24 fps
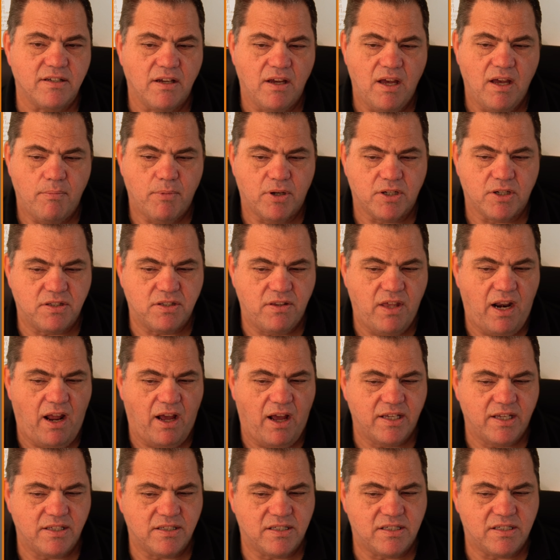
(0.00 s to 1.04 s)
because then I
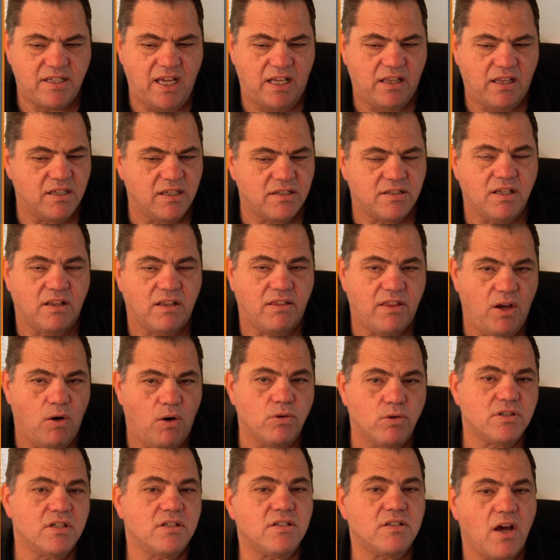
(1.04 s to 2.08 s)
can set this at the
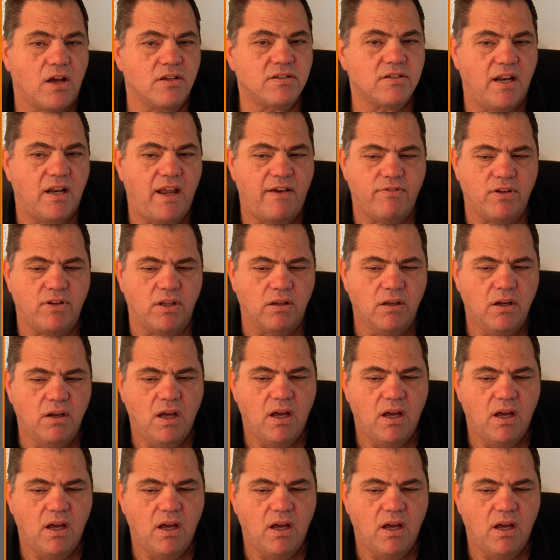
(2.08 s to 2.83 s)
Autotask level.